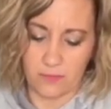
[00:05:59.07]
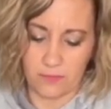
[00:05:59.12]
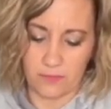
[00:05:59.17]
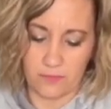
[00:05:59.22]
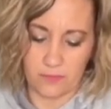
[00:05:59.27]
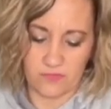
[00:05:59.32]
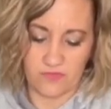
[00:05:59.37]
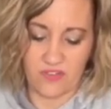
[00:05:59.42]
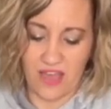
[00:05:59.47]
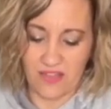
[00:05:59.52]

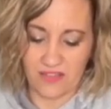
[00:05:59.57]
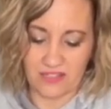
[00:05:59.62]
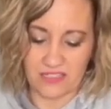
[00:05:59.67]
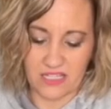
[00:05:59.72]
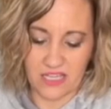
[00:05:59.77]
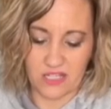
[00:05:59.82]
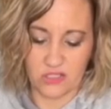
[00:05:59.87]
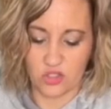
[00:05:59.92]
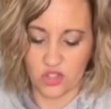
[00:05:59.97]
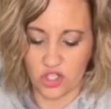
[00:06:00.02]

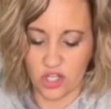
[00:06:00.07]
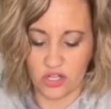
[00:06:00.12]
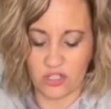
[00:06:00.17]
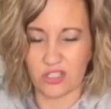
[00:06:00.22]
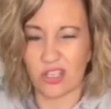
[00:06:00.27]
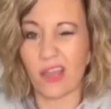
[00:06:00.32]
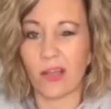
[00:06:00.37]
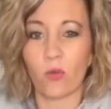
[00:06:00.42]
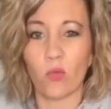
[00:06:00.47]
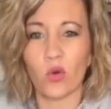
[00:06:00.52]
Valentine's shirts,
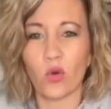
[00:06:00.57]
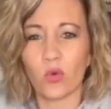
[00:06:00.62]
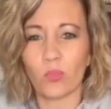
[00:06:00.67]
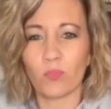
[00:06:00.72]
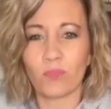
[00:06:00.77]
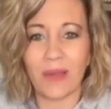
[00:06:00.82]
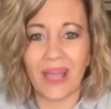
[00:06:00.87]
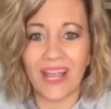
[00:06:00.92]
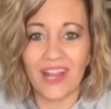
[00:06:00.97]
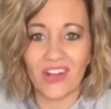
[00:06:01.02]
like we'll
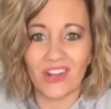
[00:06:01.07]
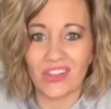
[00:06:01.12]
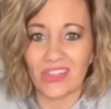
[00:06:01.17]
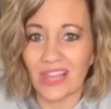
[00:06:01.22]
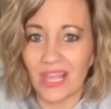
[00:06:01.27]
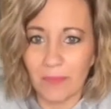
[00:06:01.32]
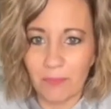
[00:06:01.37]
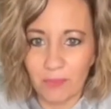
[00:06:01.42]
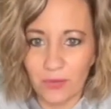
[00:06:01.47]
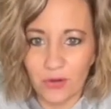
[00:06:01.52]
pair
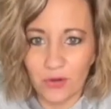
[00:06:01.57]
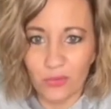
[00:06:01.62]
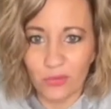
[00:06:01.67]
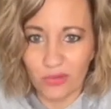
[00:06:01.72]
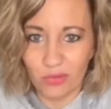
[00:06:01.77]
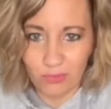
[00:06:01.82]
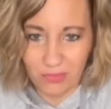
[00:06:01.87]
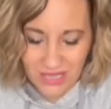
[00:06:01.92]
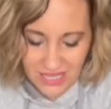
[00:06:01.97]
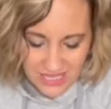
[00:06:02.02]
leopard with
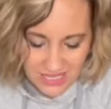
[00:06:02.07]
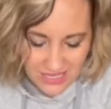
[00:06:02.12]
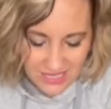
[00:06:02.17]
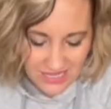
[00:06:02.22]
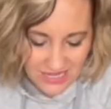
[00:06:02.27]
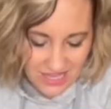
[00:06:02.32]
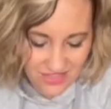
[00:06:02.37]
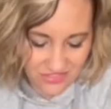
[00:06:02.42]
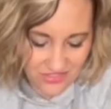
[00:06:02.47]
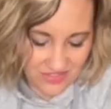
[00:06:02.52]
pink, and I
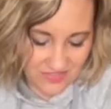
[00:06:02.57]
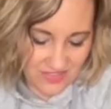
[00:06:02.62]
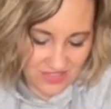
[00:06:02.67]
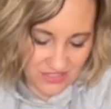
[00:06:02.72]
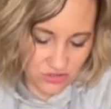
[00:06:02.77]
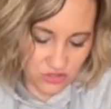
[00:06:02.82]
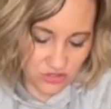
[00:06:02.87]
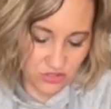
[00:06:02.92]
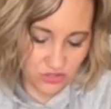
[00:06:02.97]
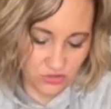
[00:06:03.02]
think that
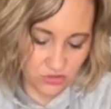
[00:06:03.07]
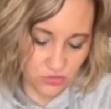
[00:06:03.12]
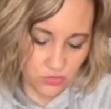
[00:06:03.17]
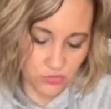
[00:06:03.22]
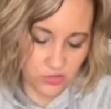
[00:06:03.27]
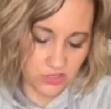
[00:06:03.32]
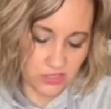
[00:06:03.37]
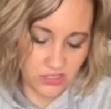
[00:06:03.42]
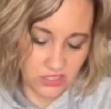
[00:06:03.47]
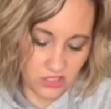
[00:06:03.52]
just looks
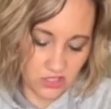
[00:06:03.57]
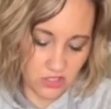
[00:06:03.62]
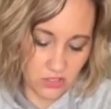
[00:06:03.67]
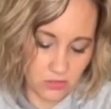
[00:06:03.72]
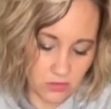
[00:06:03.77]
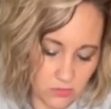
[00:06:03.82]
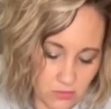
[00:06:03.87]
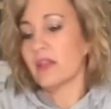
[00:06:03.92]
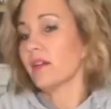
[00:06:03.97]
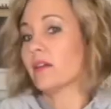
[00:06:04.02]
really cute.
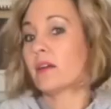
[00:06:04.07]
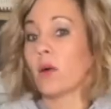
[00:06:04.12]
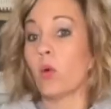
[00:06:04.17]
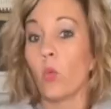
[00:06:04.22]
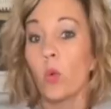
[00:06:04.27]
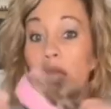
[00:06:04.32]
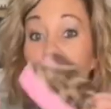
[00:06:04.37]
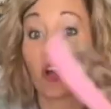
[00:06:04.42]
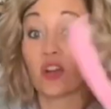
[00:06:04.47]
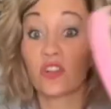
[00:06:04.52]
We are